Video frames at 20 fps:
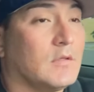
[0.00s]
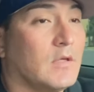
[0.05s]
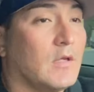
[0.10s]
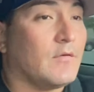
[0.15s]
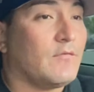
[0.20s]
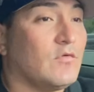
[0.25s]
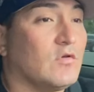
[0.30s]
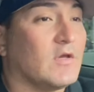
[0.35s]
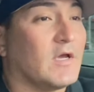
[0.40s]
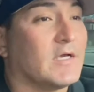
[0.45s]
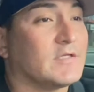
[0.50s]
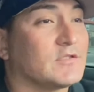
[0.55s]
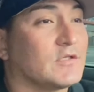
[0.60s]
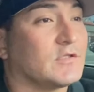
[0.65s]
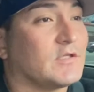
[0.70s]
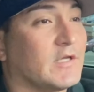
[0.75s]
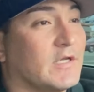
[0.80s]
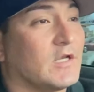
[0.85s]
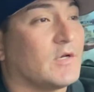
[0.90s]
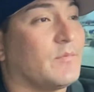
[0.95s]
If you guys are
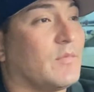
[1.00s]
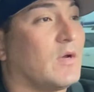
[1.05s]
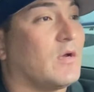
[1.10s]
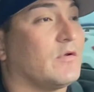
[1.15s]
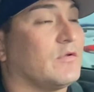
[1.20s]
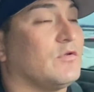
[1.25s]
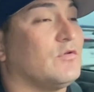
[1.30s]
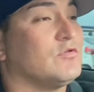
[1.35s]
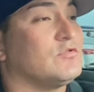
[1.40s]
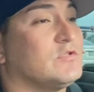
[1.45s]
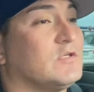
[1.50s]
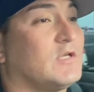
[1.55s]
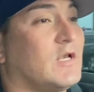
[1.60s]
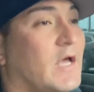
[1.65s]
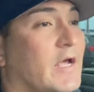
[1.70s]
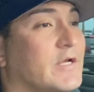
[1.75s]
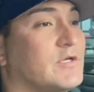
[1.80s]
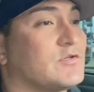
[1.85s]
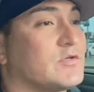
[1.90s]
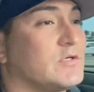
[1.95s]
thinking about using
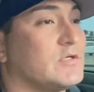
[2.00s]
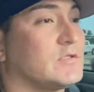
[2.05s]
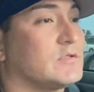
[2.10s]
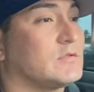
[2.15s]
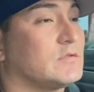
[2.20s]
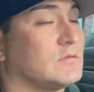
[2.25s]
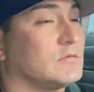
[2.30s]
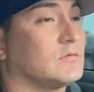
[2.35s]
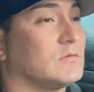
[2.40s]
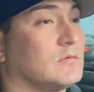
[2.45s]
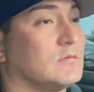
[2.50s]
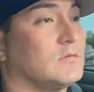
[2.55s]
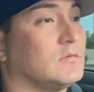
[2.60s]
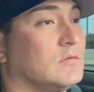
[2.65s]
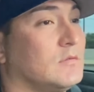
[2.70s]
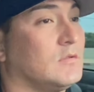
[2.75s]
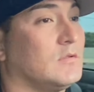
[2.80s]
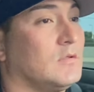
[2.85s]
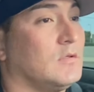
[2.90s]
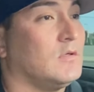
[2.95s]
nitrous,
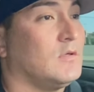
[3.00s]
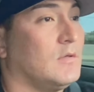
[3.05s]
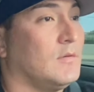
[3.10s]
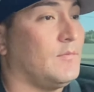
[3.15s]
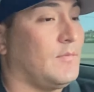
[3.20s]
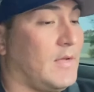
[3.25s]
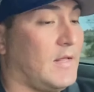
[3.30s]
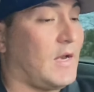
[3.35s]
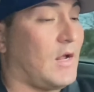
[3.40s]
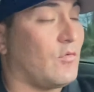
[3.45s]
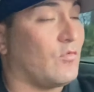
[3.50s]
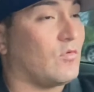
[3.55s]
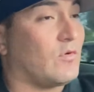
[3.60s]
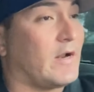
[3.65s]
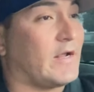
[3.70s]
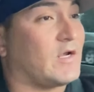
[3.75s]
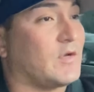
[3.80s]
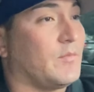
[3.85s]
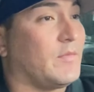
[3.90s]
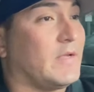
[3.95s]
man, I would
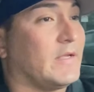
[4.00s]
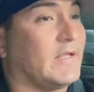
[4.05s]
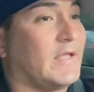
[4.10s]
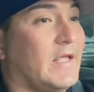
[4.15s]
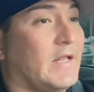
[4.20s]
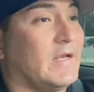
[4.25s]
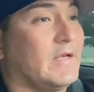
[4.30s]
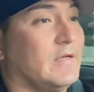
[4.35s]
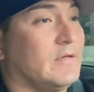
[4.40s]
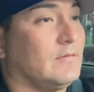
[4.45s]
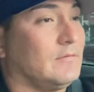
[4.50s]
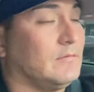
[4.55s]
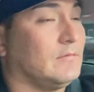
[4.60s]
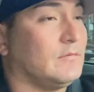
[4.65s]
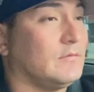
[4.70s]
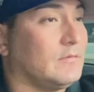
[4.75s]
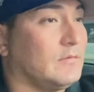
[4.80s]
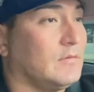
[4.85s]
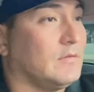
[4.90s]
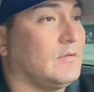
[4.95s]
recommend
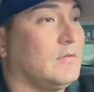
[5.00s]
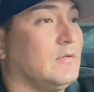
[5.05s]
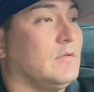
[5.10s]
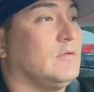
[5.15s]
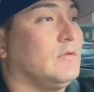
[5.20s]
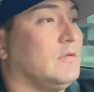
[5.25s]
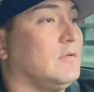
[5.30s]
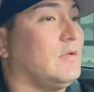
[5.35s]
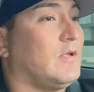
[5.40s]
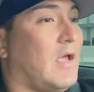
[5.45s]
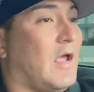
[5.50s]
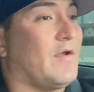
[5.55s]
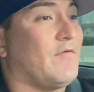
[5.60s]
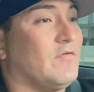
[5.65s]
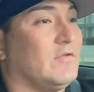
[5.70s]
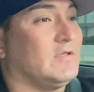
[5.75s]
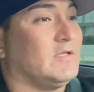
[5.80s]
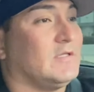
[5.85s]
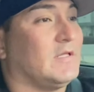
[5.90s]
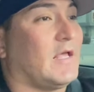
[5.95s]
getting
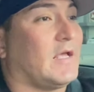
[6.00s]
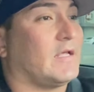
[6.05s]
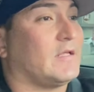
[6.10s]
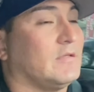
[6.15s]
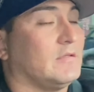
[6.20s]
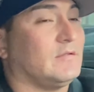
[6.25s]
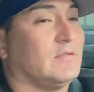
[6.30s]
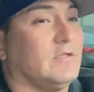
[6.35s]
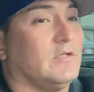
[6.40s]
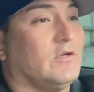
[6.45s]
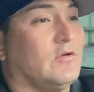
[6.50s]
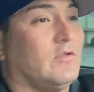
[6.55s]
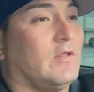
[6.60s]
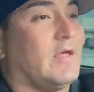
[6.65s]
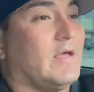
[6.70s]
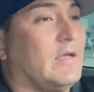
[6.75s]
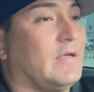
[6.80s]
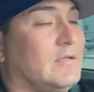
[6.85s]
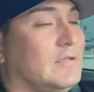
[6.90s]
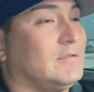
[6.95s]
everything that
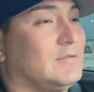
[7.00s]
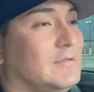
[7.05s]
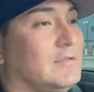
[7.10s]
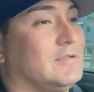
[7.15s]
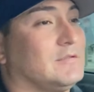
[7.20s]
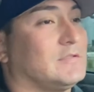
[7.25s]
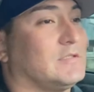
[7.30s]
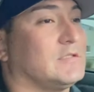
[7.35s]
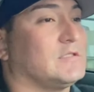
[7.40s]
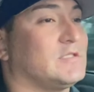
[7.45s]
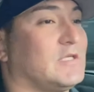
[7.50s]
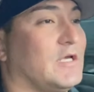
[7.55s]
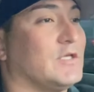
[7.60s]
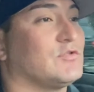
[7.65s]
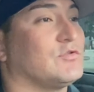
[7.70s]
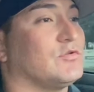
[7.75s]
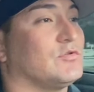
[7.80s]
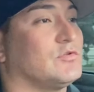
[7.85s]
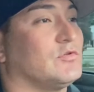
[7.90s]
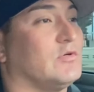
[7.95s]
that is
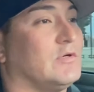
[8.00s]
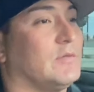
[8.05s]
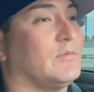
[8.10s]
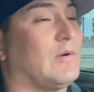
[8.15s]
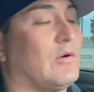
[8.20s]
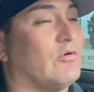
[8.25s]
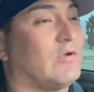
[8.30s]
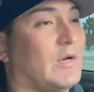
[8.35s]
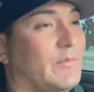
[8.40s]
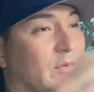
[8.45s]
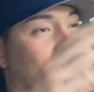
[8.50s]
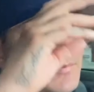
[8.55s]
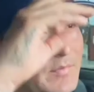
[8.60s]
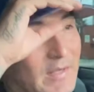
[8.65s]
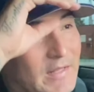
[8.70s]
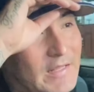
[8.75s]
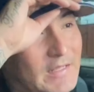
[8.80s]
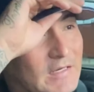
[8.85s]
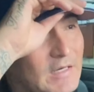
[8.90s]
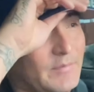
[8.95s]
essential to it. But what I mean
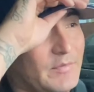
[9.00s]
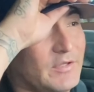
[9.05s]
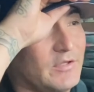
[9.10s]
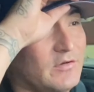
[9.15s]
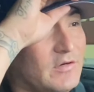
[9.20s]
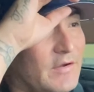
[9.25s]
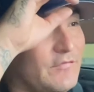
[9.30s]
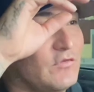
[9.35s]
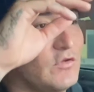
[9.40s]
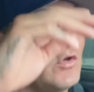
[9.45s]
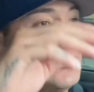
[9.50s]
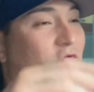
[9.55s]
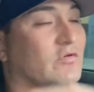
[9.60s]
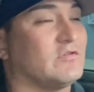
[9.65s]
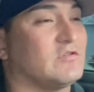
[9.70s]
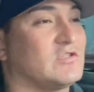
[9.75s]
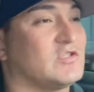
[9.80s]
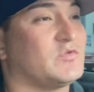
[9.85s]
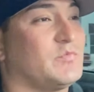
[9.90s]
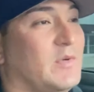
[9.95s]
by that, you don't have to go
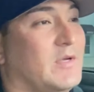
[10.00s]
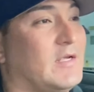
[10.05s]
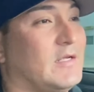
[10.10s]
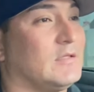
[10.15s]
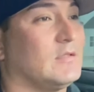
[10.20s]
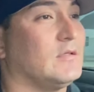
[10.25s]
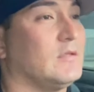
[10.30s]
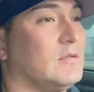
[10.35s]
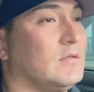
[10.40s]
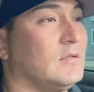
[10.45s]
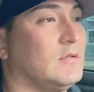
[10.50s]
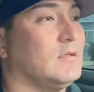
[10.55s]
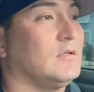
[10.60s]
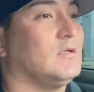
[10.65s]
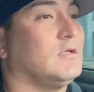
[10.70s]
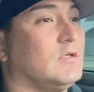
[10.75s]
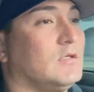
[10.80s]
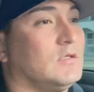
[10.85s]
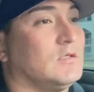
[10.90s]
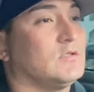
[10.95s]
and
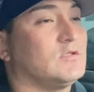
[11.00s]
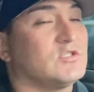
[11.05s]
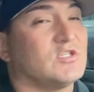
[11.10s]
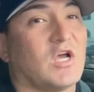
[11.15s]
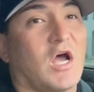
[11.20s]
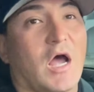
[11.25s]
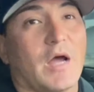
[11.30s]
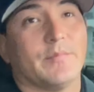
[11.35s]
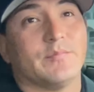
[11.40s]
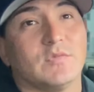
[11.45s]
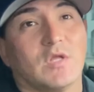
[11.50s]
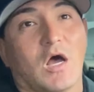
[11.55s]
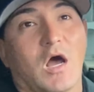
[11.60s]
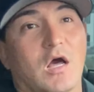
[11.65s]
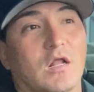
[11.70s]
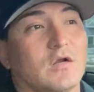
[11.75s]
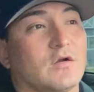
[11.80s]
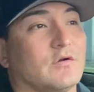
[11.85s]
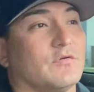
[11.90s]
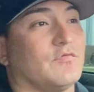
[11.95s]
spend top
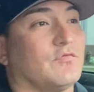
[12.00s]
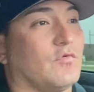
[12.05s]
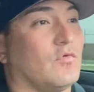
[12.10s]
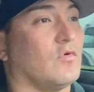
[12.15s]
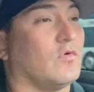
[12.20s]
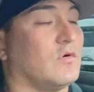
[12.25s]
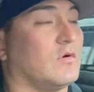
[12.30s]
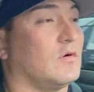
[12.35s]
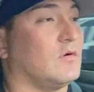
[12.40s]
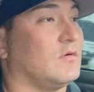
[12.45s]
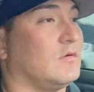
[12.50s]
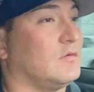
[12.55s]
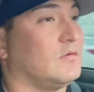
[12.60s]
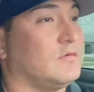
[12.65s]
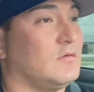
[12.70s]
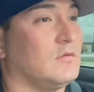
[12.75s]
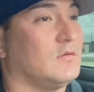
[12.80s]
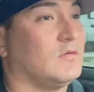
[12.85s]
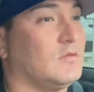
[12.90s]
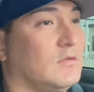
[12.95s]
dollar for
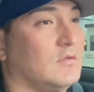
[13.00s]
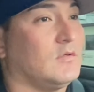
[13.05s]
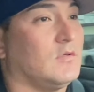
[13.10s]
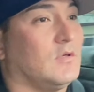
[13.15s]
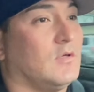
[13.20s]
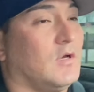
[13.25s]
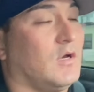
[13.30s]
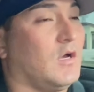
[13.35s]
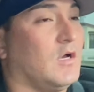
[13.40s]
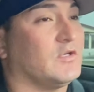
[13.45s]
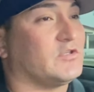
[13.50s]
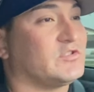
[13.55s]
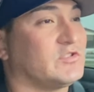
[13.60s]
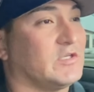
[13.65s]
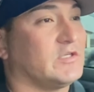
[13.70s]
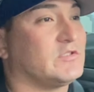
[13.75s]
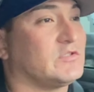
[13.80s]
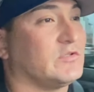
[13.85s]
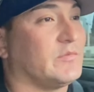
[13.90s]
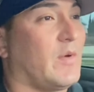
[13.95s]
a
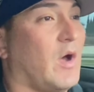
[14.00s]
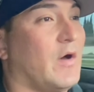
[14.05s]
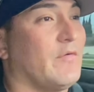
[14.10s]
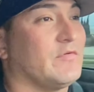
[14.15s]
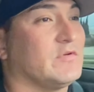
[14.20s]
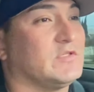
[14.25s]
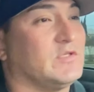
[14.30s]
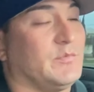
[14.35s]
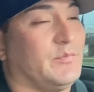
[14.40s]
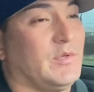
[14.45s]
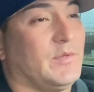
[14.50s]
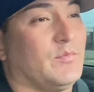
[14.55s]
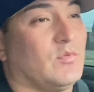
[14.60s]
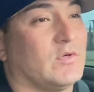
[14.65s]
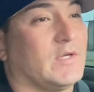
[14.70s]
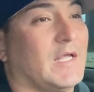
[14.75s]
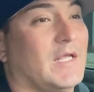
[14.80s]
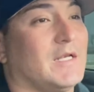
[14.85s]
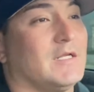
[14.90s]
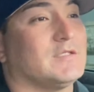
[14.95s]
system. Obviously, people
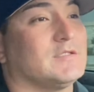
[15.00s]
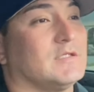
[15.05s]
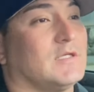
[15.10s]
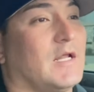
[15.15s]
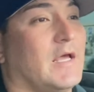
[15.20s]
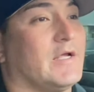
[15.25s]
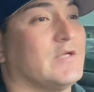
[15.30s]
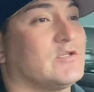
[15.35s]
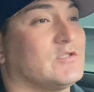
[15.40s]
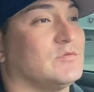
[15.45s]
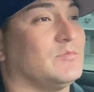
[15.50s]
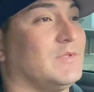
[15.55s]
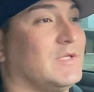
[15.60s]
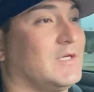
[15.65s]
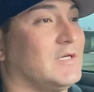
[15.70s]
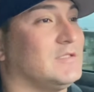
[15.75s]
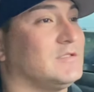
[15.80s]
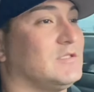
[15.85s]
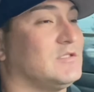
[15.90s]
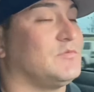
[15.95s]
get into nitrous
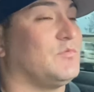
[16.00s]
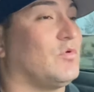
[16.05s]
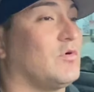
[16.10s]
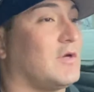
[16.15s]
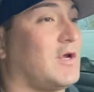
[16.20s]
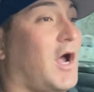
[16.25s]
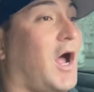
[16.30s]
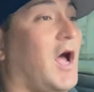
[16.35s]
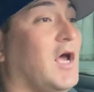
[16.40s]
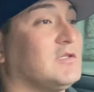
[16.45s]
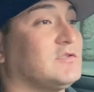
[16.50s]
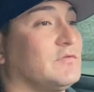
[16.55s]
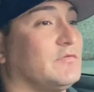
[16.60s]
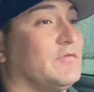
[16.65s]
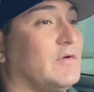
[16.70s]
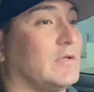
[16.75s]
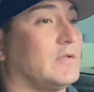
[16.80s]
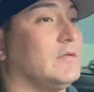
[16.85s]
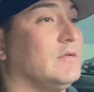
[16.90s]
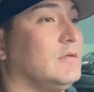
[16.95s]
because it's more cost
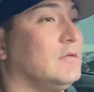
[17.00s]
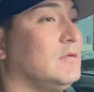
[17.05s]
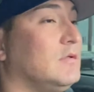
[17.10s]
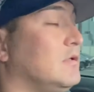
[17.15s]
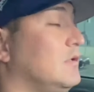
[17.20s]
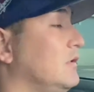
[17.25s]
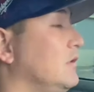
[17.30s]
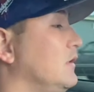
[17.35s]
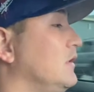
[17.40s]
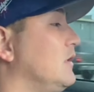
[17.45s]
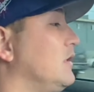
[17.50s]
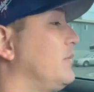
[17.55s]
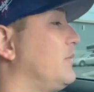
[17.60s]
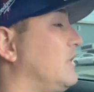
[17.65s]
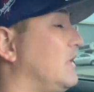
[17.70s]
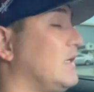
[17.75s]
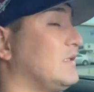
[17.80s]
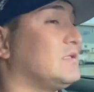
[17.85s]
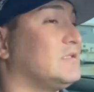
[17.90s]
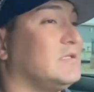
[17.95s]
effective.
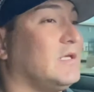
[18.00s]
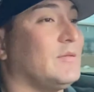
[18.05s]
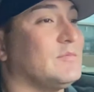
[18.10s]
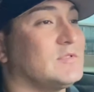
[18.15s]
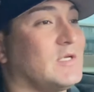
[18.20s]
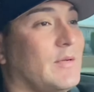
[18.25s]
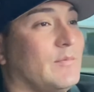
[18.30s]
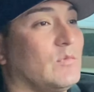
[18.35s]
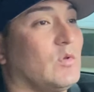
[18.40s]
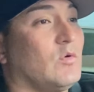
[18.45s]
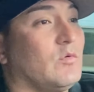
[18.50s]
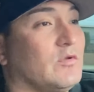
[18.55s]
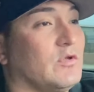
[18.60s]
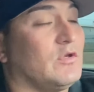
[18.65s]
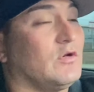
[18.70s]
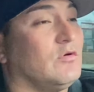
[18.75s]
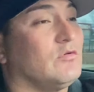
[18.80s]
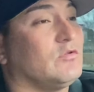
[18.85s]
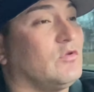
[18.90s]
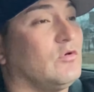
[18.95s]
But at the same time,
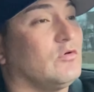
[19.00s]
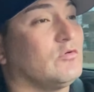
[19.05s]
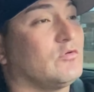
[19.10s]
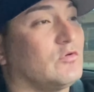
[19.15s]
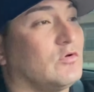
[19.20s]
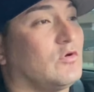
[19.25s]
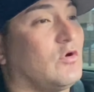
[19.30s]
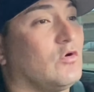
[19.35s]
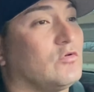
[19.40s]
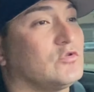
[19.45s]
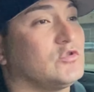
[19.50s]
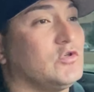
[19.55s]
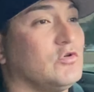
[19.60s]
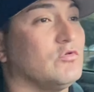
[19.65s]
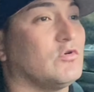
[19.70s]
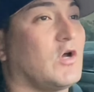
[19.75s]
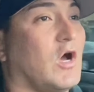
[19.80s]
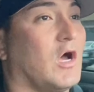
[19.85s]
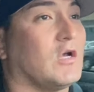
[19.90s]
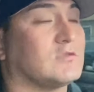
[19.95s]
don't go too
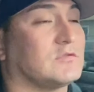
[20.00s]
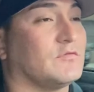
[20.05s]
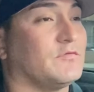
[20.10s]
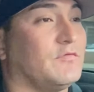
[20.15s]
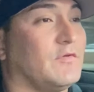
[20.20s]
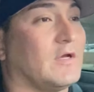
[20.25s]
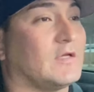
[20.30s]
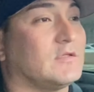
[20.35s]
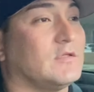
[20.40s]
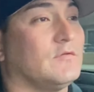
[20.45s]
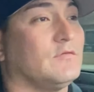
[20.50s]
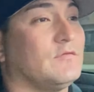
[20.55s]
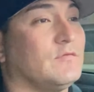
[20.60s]
cost effective.